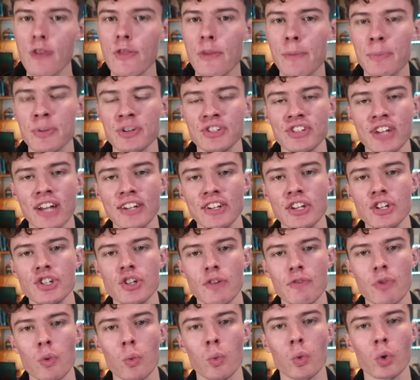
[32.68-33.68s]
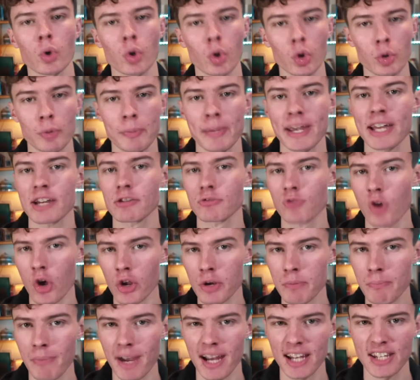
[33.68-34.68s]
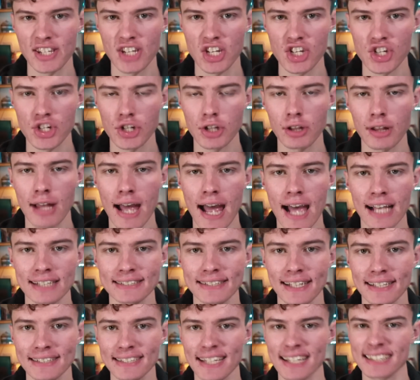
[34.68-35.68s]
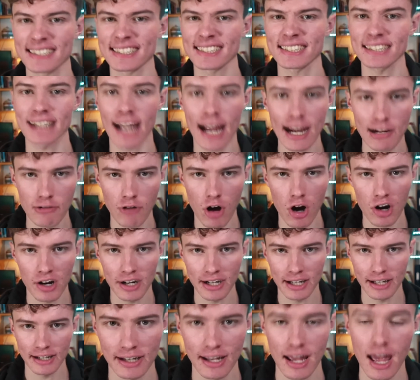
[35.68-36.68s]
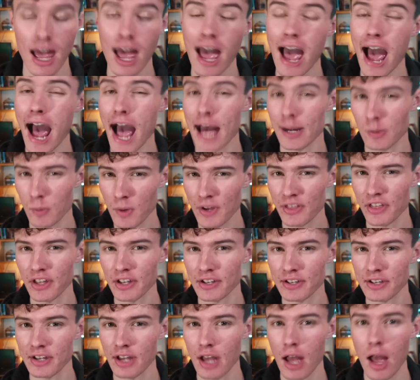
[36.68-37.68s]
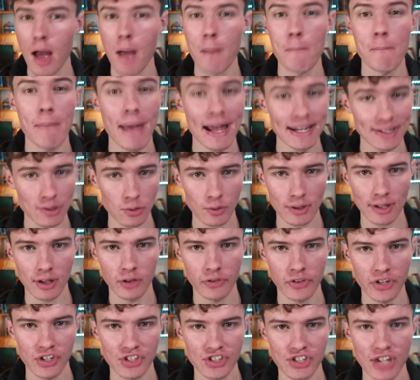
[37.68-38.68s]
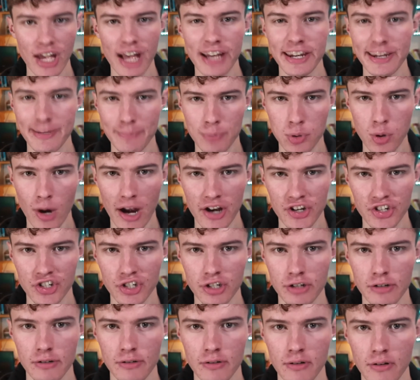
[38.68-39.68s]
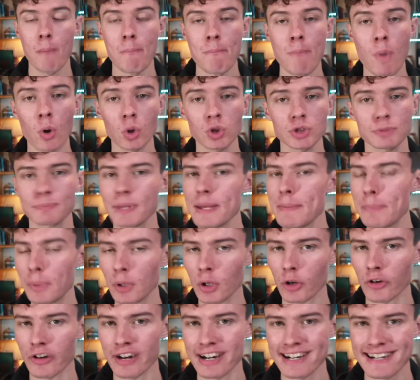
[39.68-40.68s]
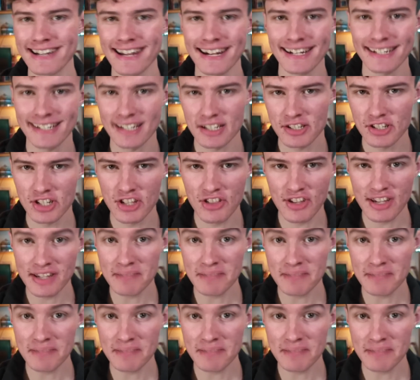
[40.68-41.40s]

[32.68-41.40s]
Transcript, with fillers: the percentage of the world being run by digital assets has skyrocketed, and with it, mental illness and depression. Most people are addicted to these